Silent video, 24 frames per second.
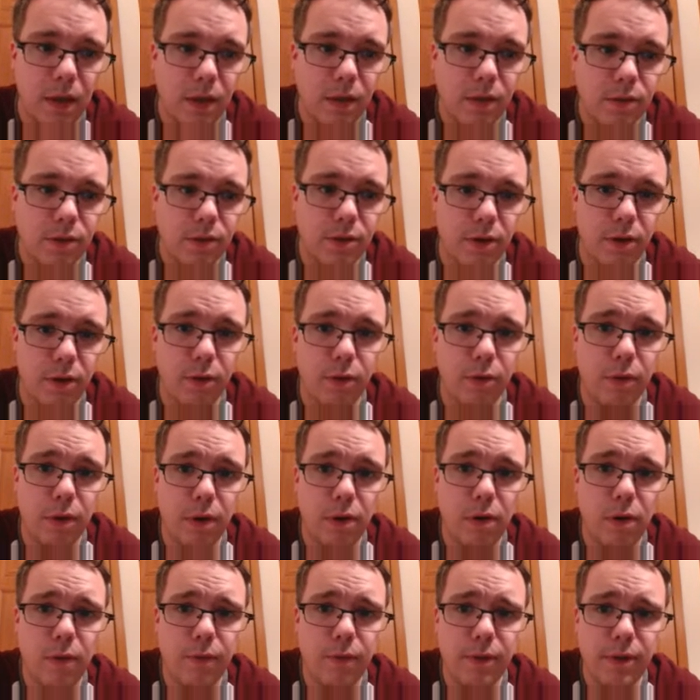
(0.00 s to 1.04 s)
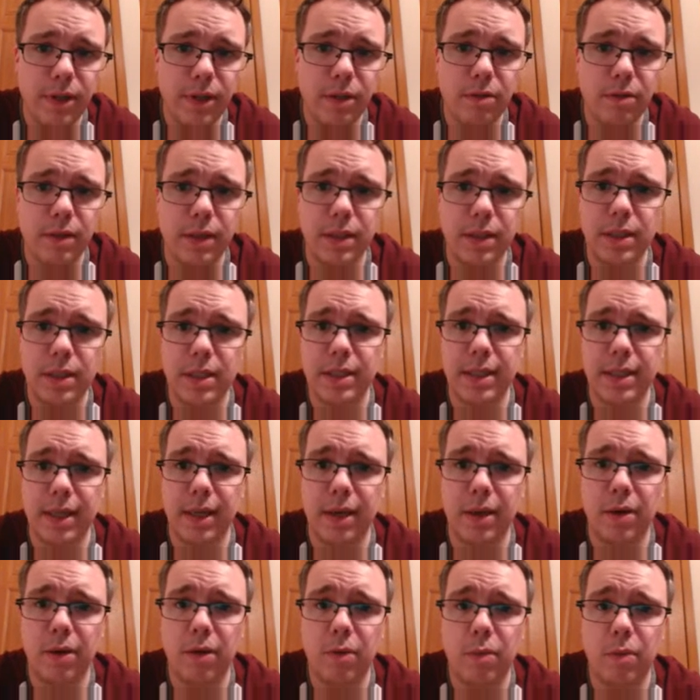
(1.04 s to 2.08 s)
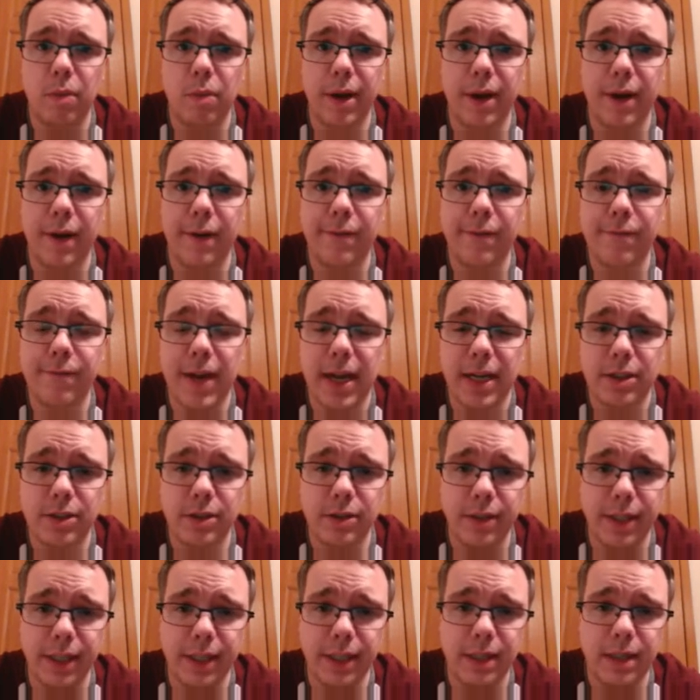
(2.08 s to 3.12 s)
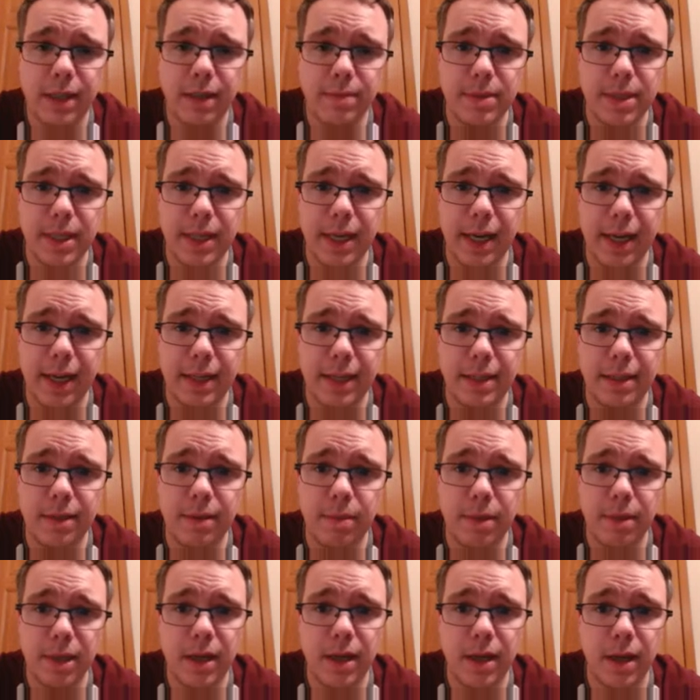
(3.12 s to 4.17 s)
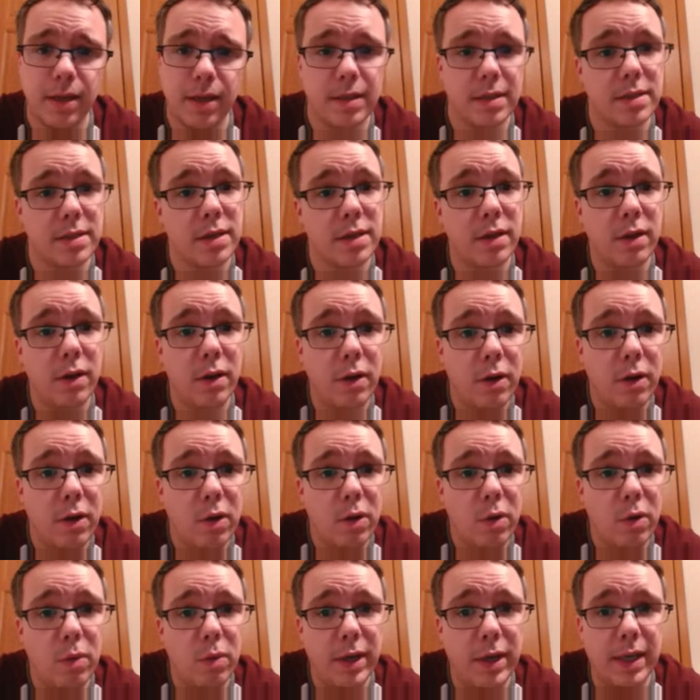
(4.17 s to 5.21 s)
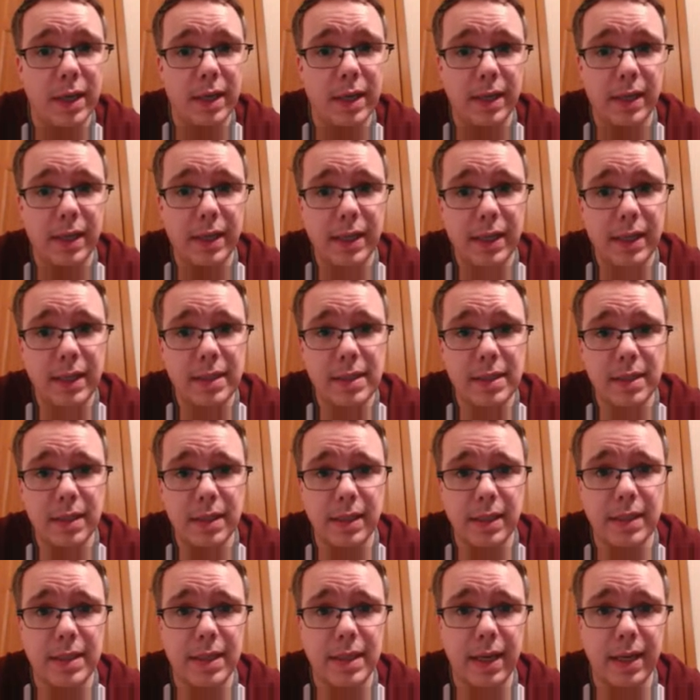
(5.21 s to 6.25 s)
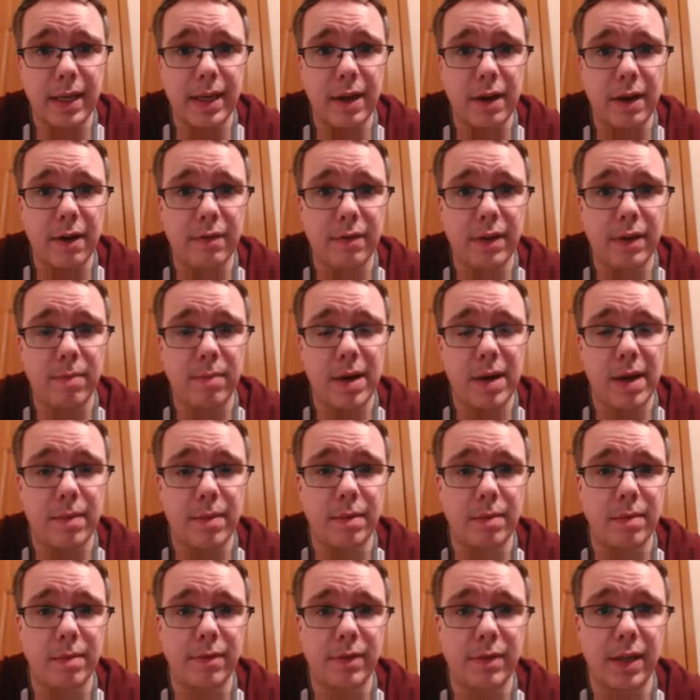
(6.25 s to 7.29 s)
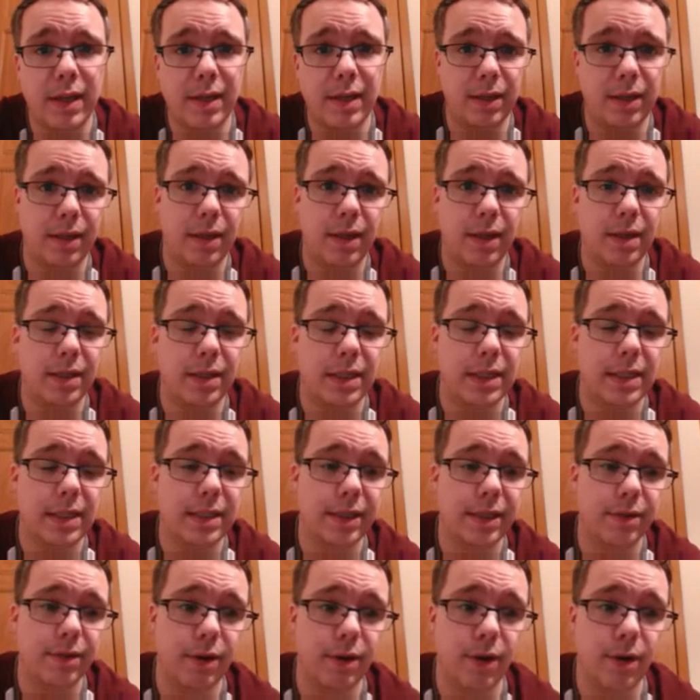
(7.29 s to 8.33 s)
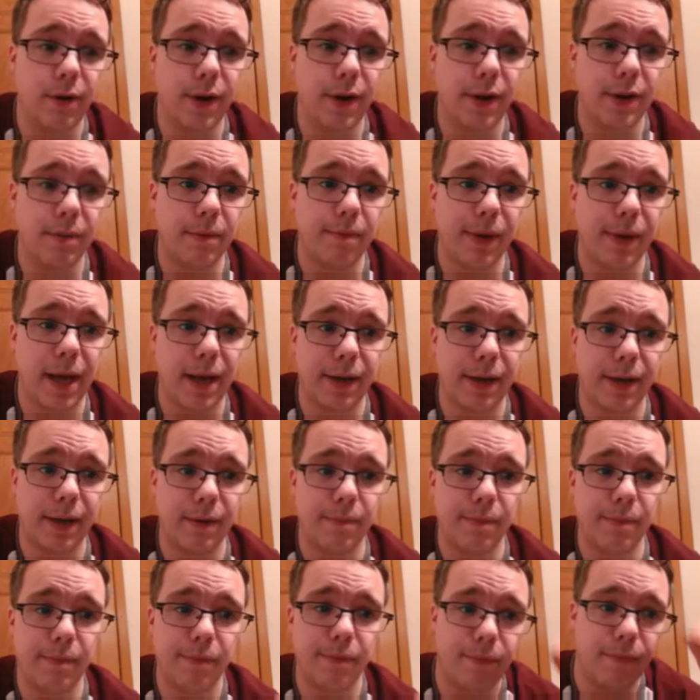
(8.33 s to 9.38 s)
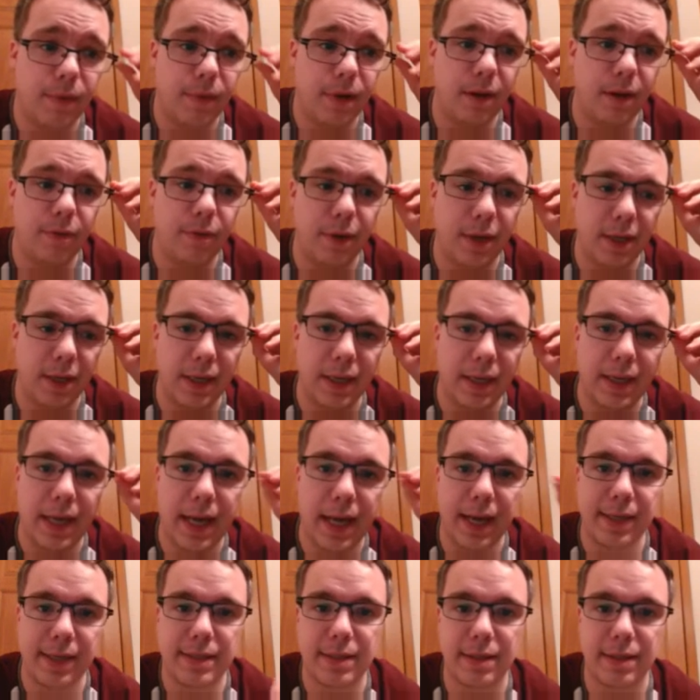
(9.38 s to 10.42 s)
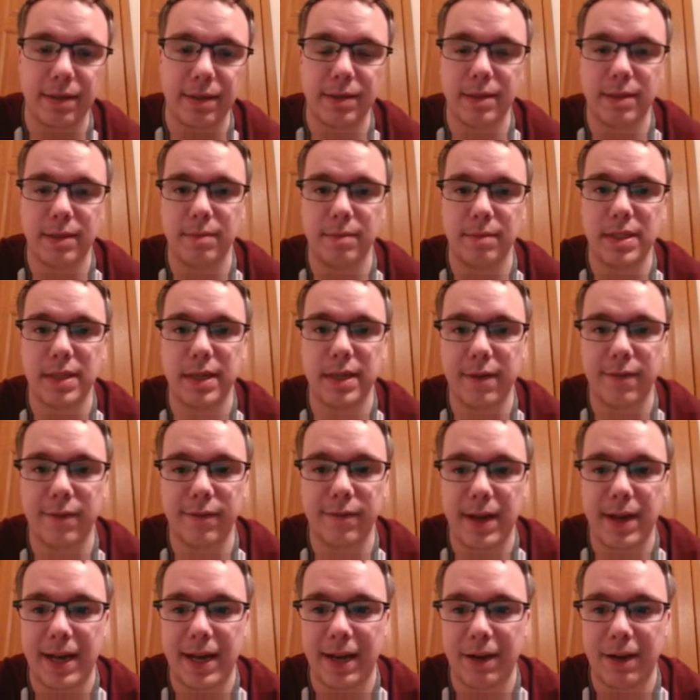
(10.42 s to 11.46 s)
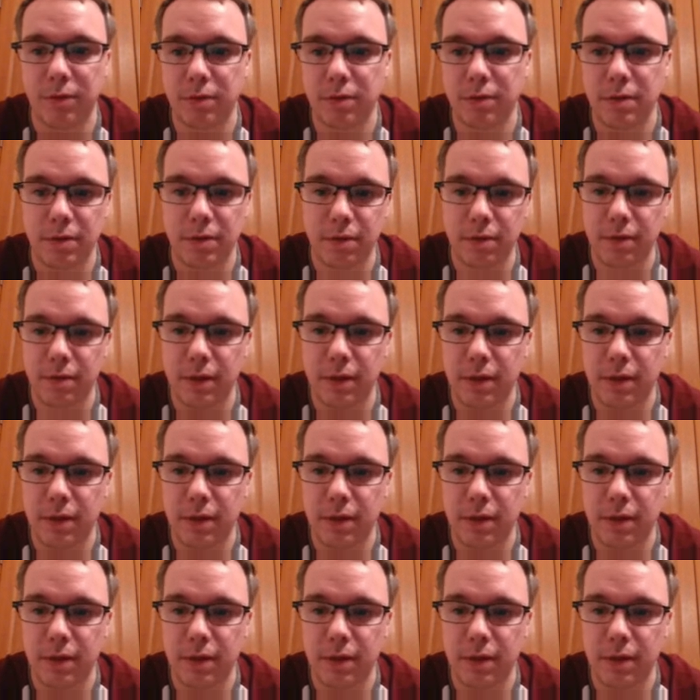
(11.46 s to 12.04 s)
So hopefully you can see where factoring comes in handy, because we can easily take care of that problem of getting a 0 on the bottom if we can cancel some stuff out.